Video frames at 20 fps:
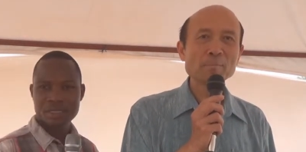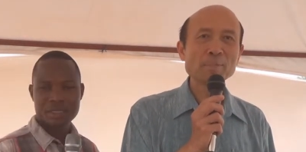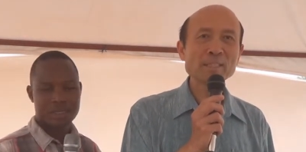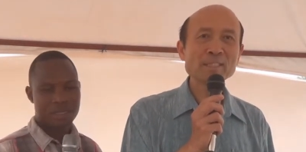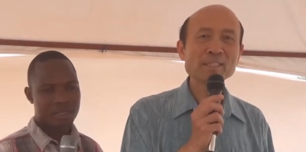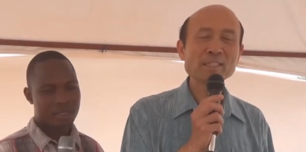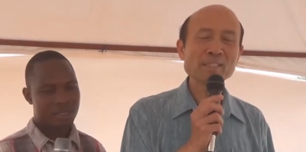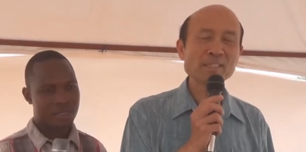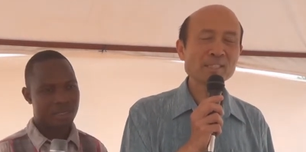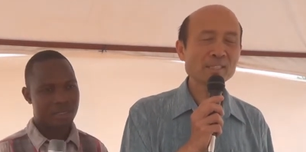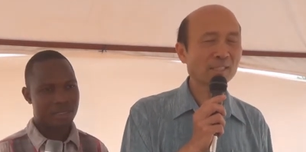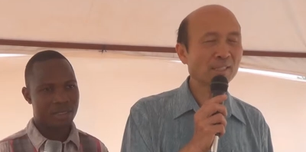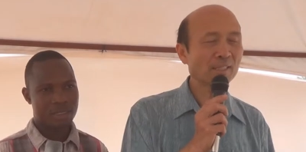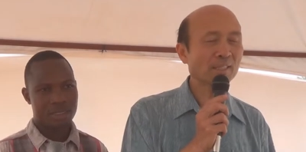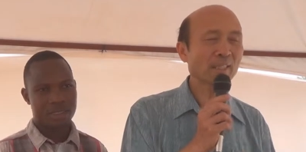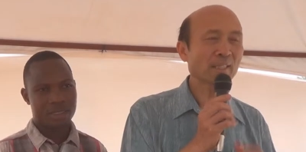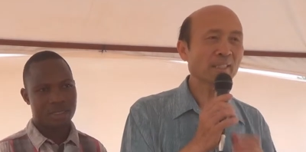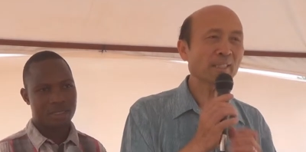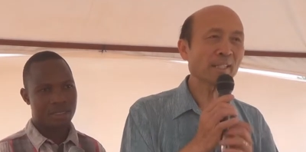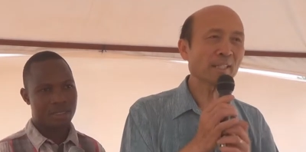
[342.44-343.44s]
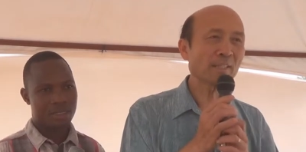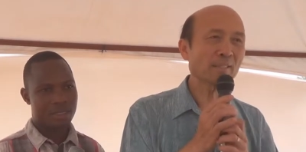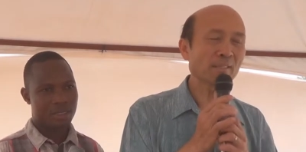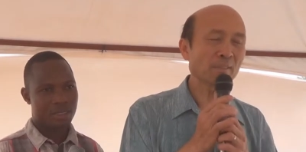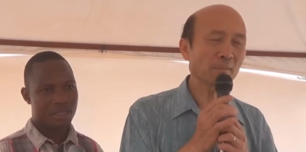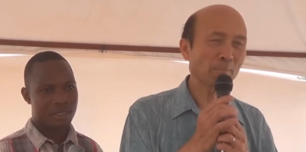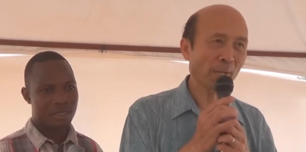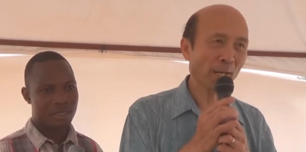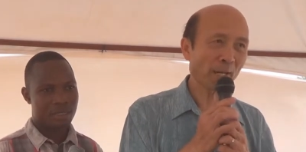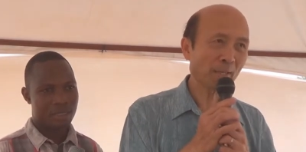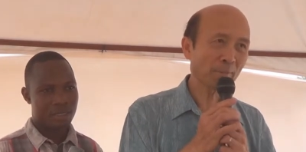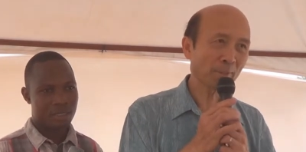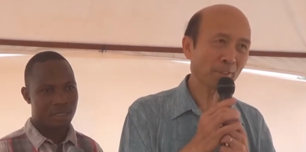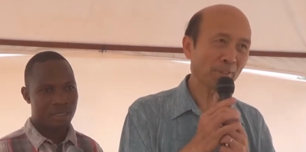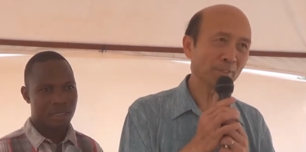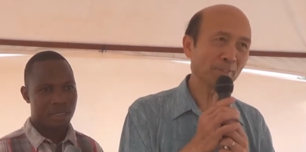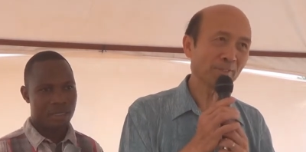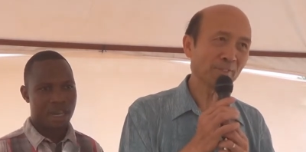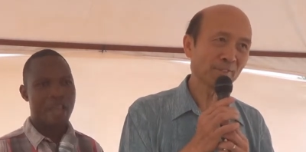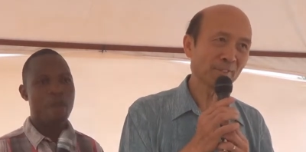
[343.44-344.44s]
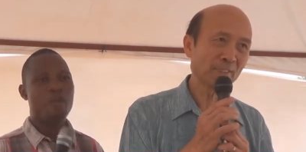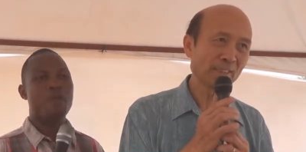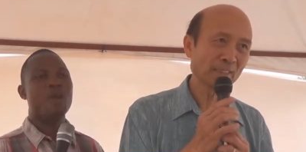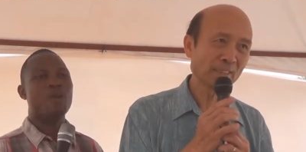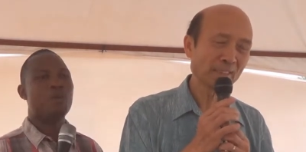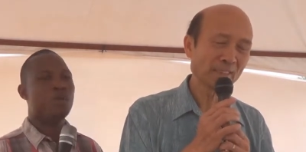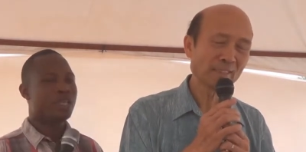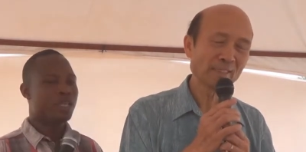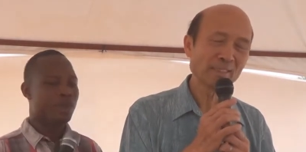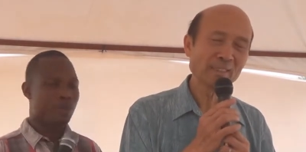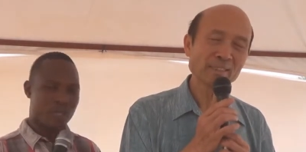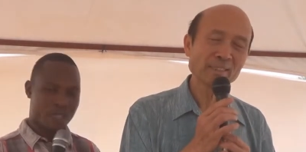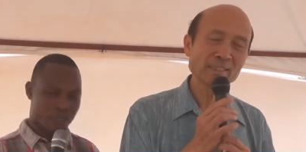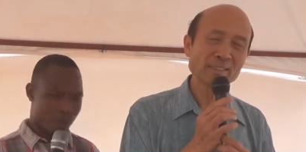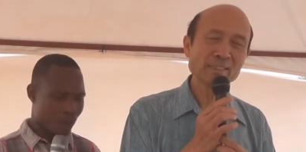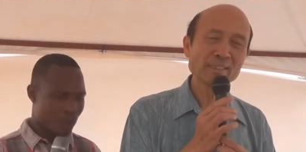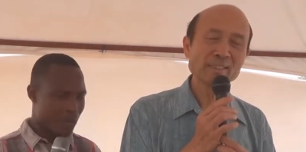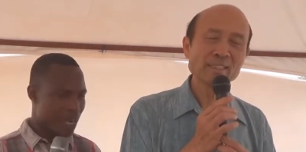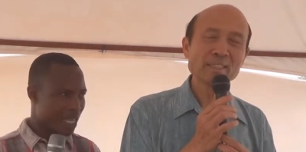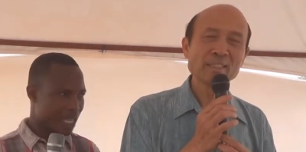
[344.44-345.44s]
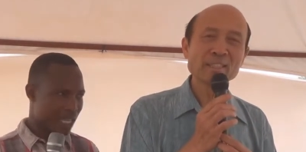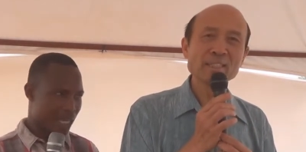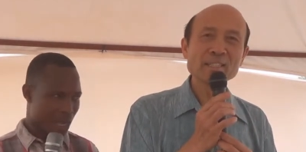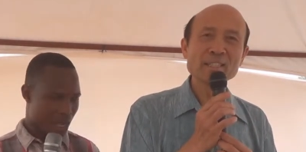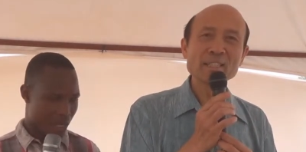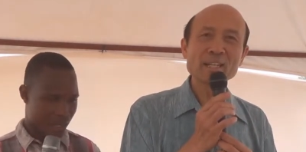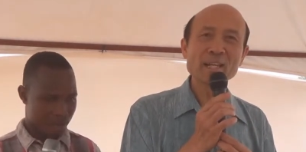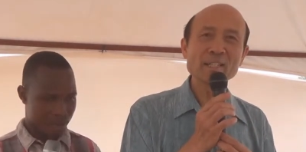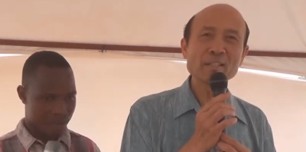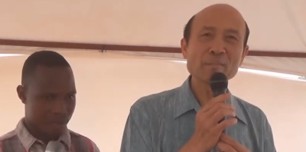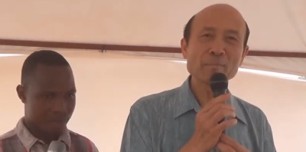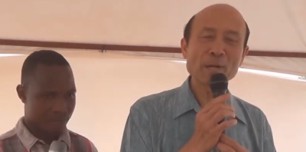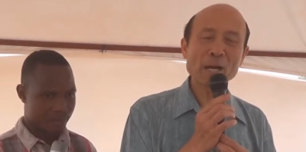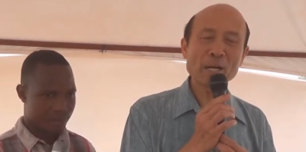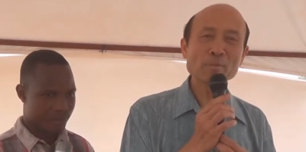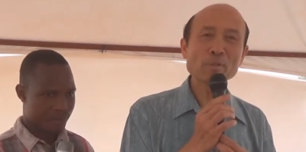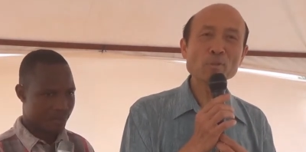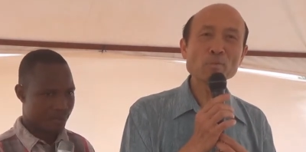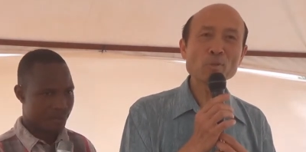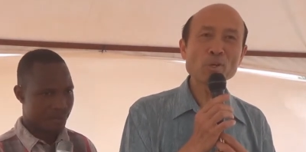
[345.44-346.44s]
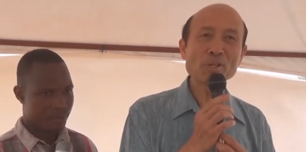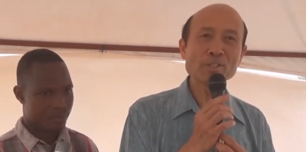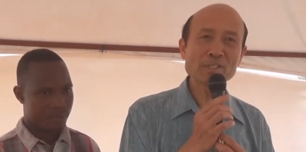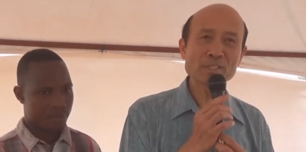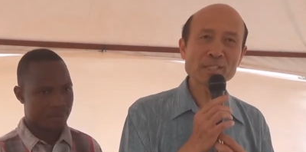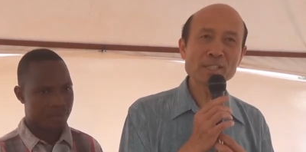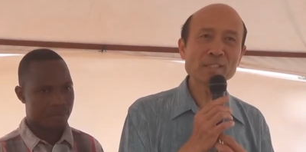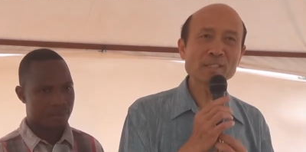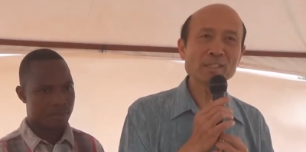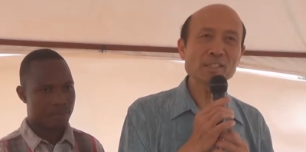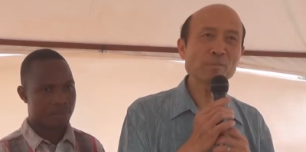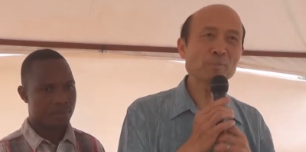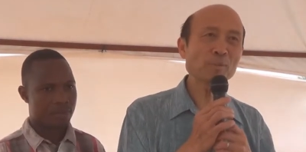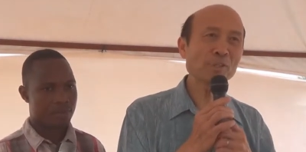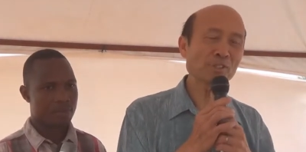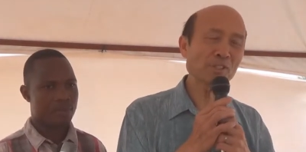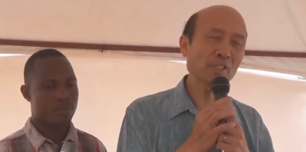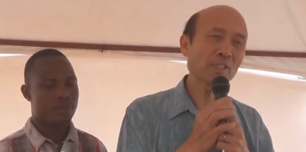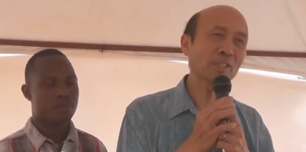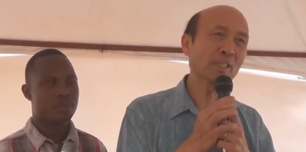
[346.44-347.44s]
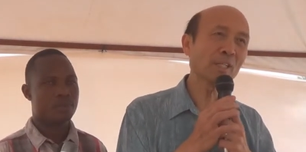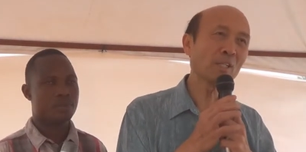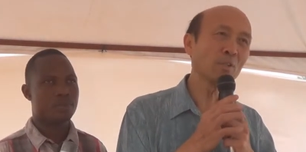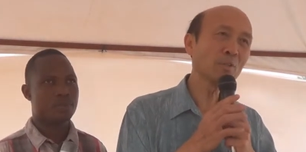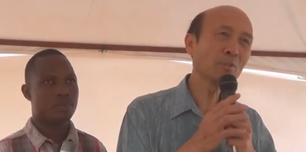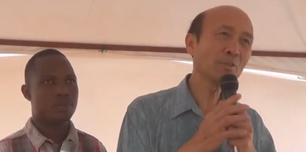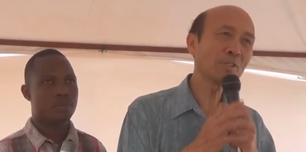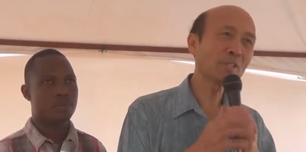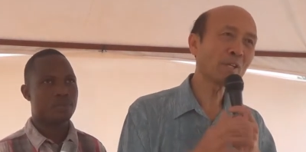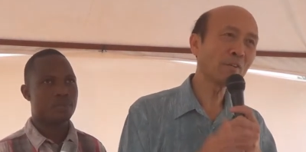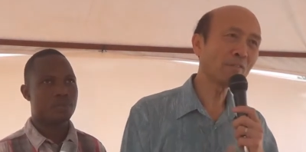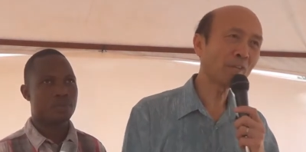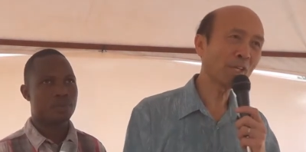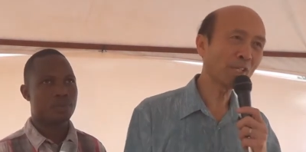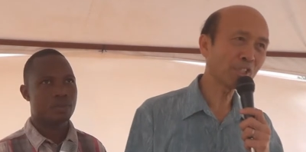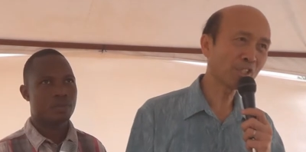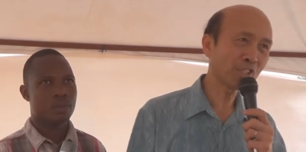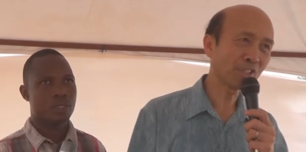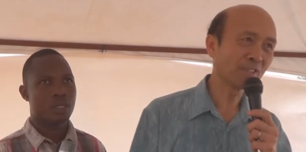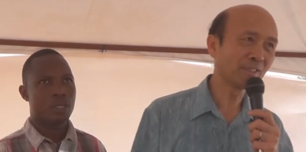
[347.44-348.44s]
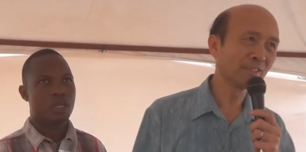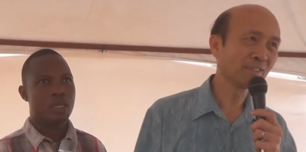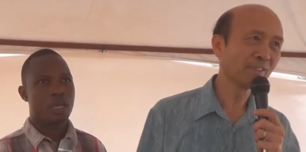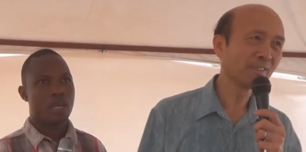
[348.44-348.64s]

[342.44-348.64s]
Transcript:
Speaker 1: But this is against the Bible. And the Bible warns that this person can lose salvation.